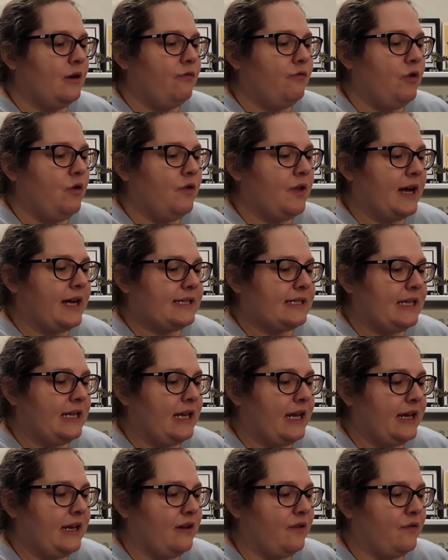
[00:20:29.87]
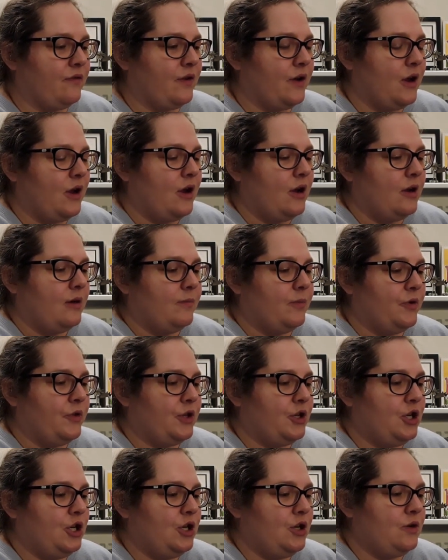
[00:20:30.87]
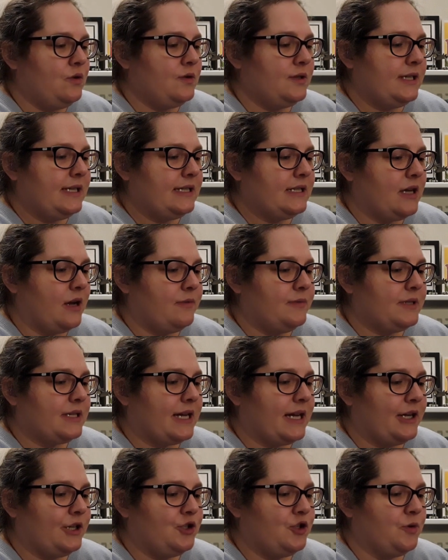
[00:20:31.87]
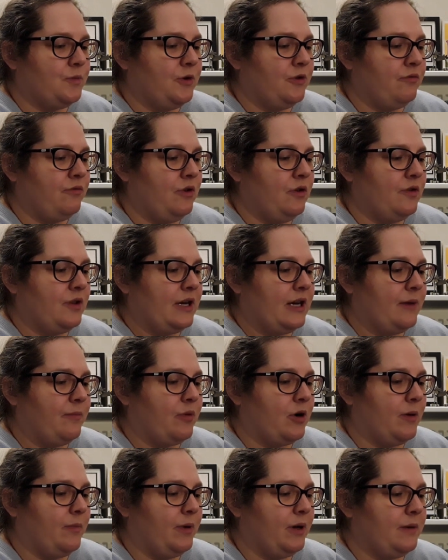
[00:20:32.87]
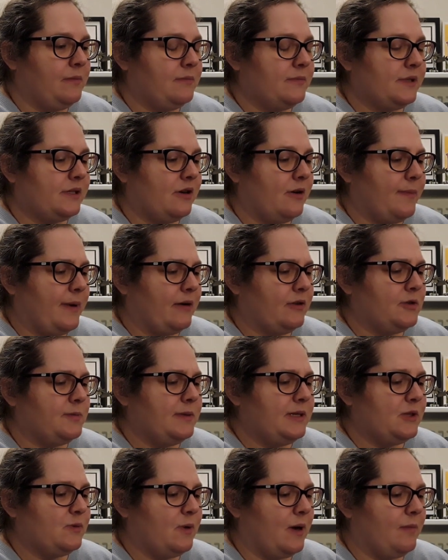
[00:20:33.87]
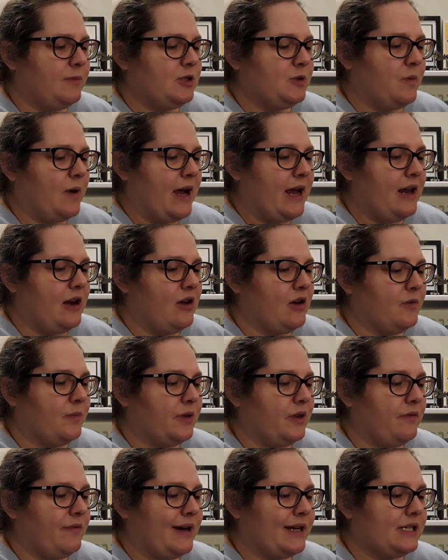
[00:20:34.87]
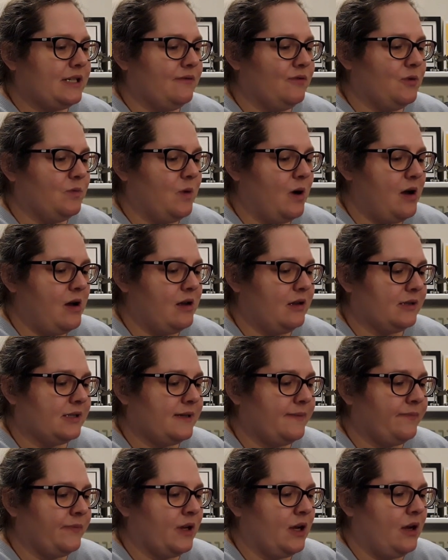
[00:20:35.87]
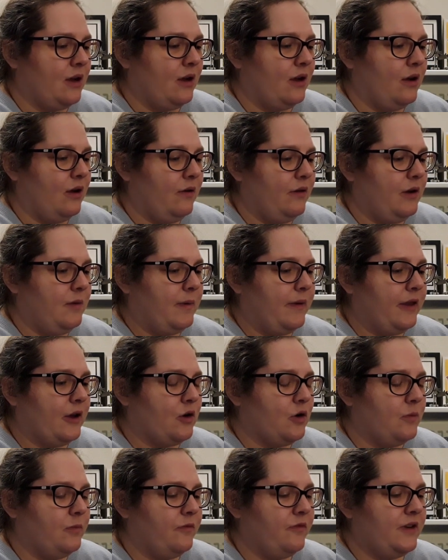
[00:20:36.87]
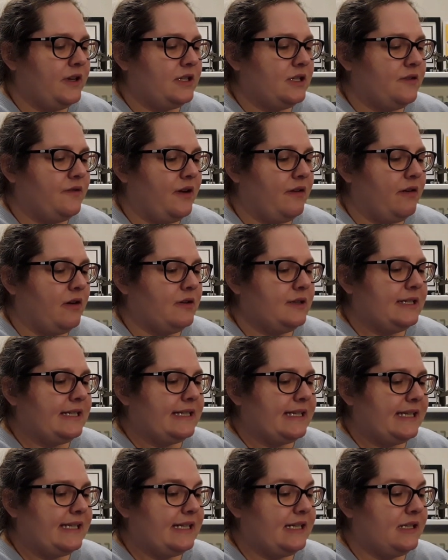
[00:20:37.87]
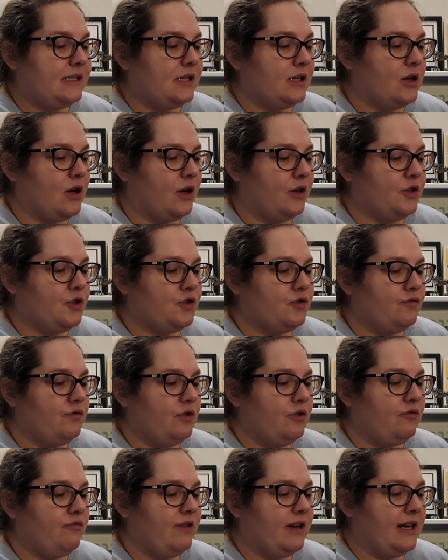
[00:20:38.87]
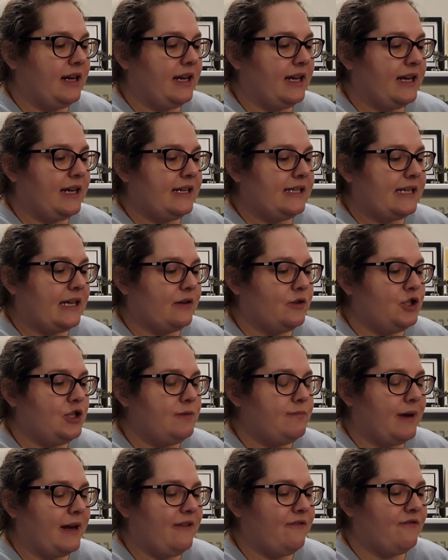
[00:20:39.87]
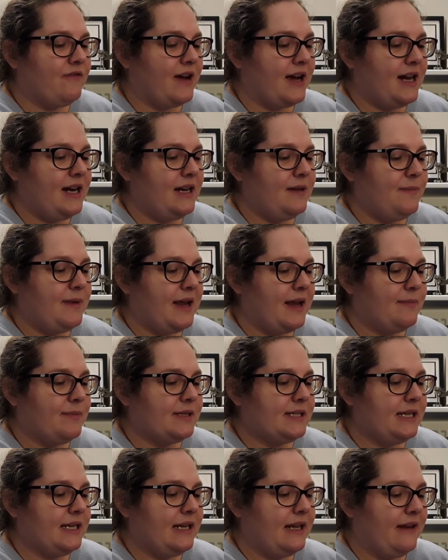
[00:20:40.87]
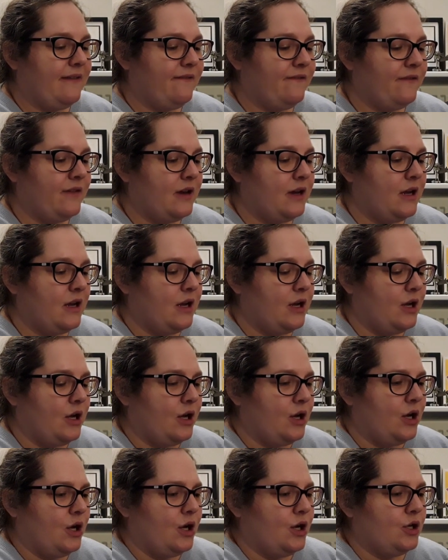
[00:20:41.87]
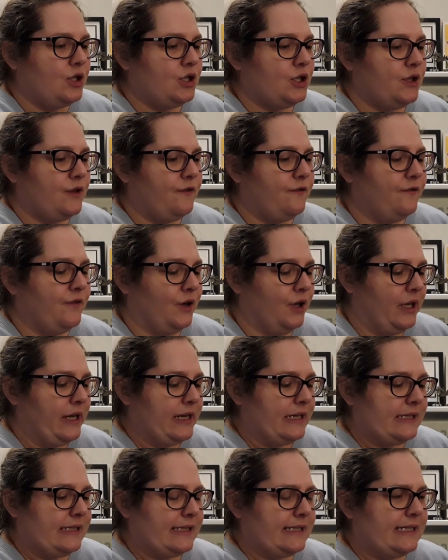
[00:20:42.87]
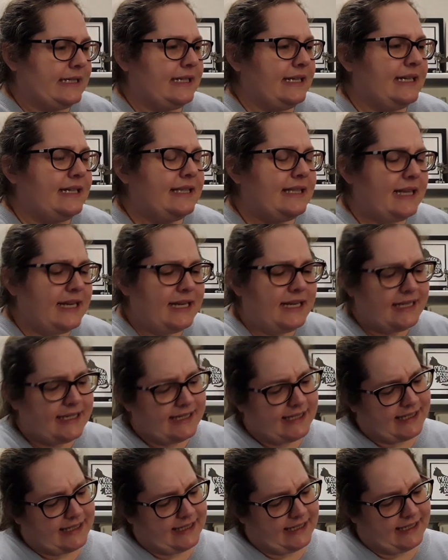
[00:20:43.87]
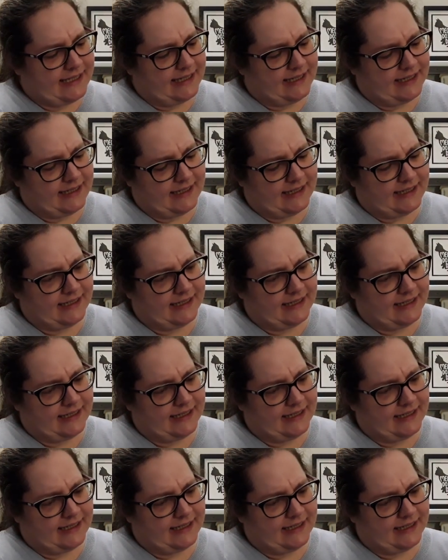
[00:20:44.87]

Ruth has a life. But the news is going to catch up with Ruth and her problems are about to be swept away along with the rest of the world. Only when the comforts of her old existence are gone does Ruth realise how she might finally be able to live to the fullest. Is this.